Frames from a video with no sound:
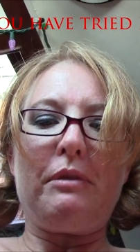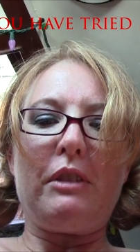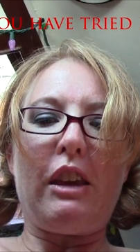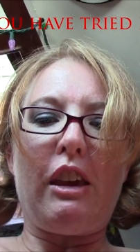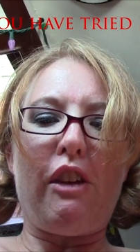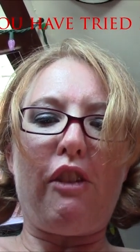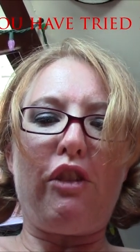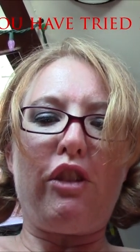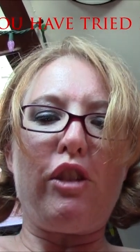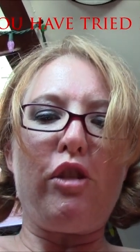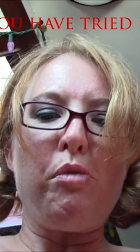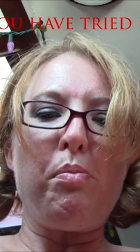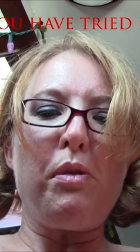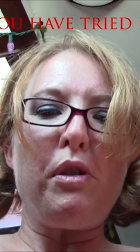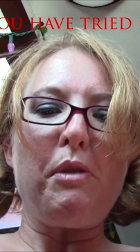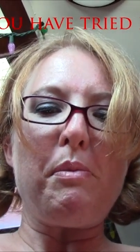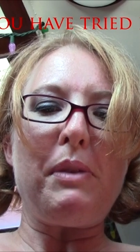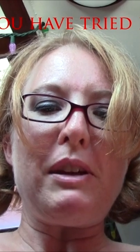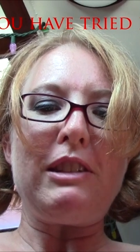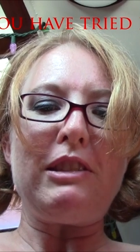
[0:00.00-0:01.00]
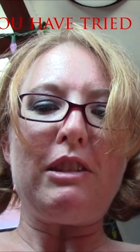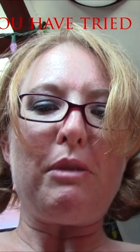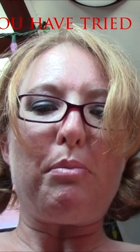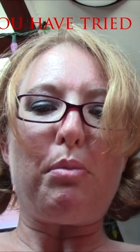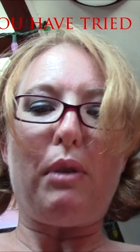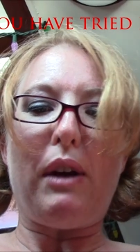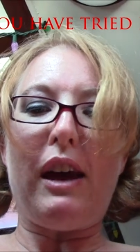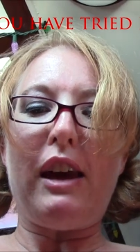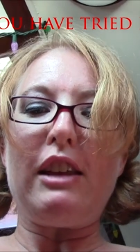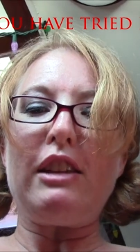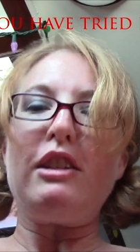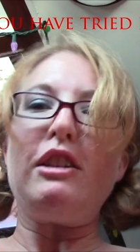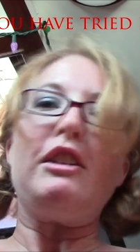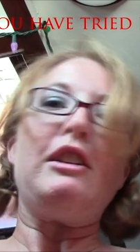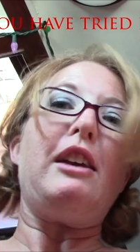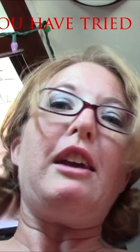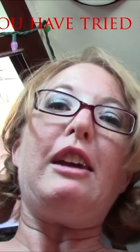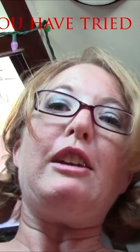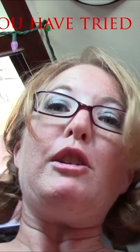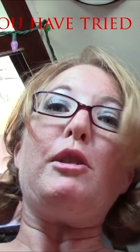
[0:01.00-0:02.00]
if you put a piece of bread
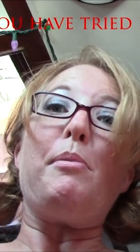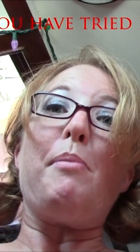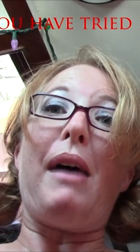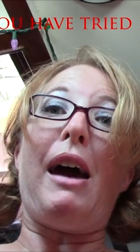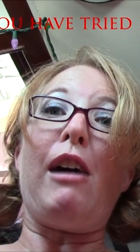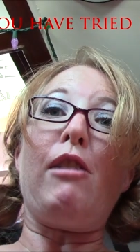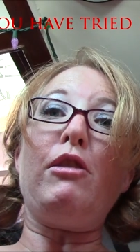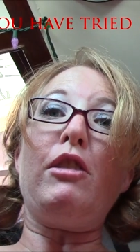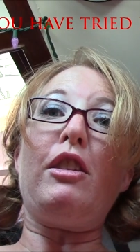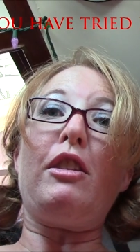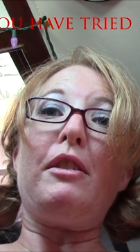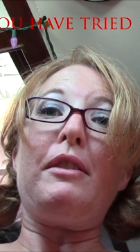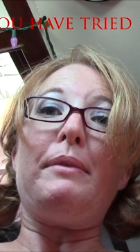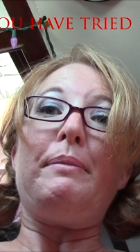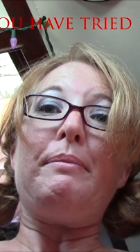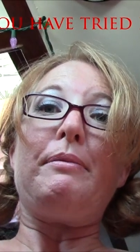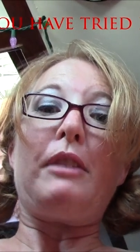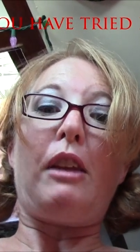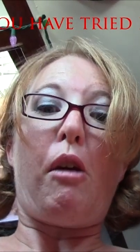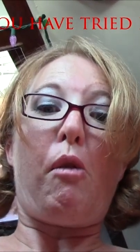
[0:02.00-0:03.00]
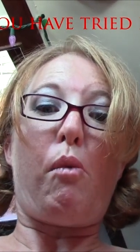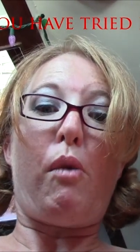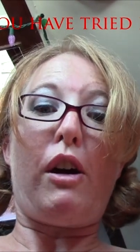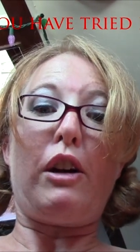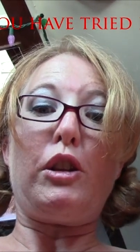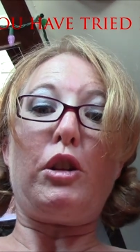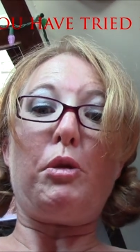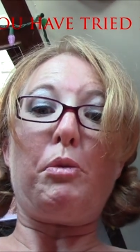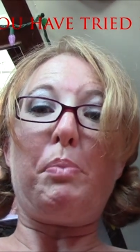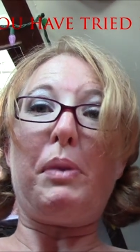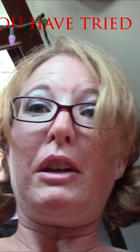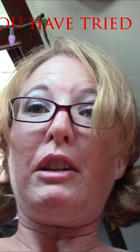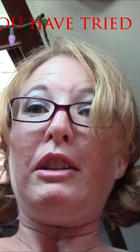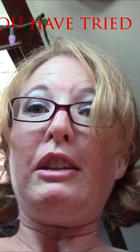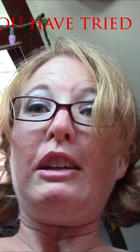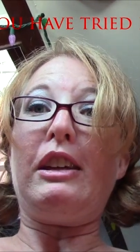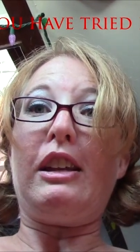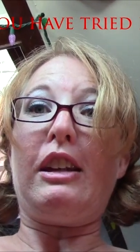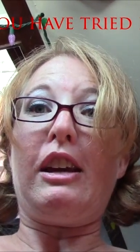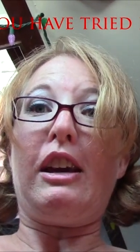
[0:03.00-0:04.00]
in your mouth while you're
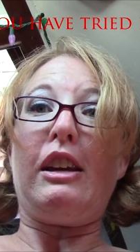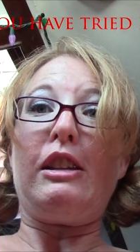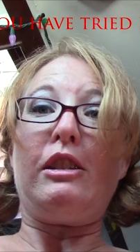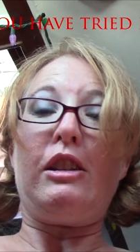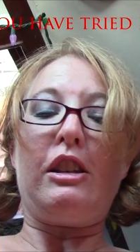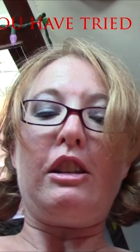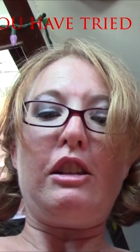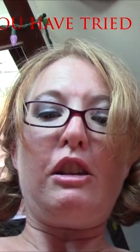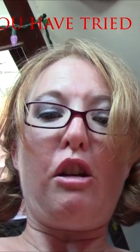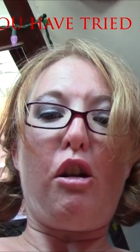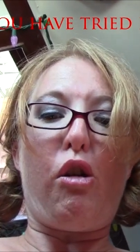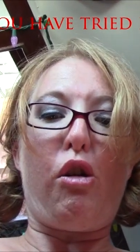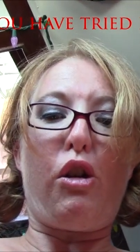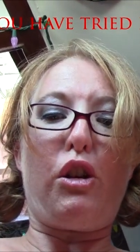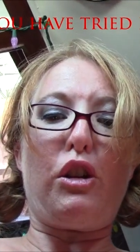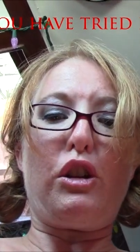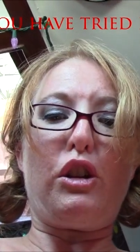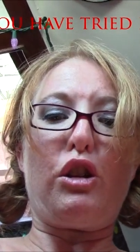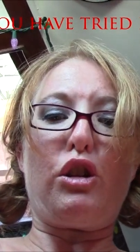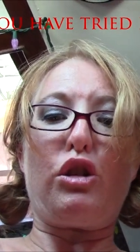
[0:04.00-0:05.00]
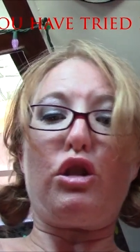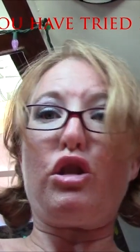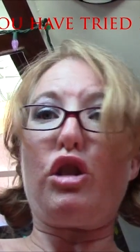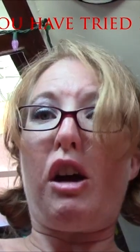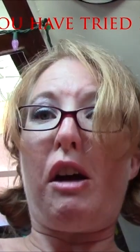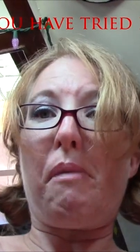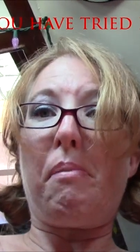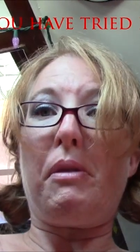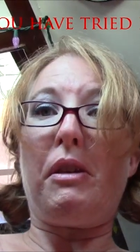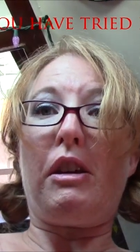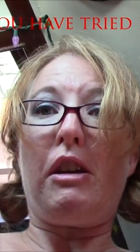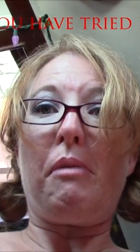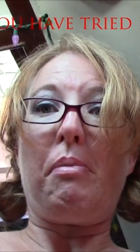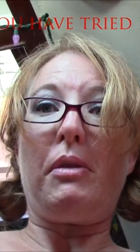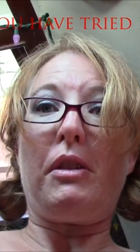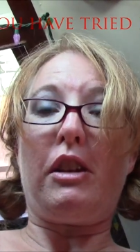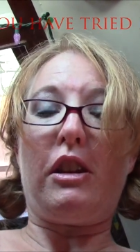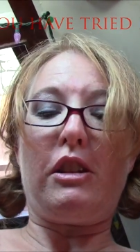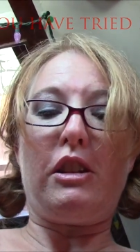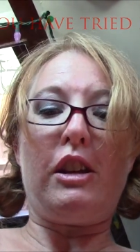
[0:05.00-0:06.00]
peeling an onion or you're chopping up
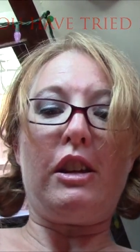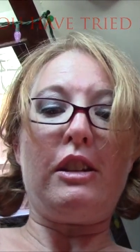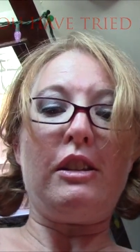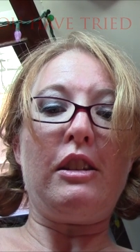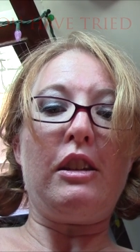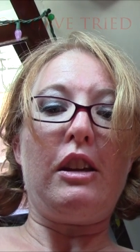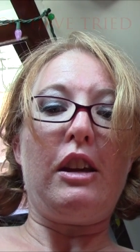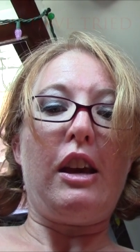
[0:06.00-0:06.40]
an onion,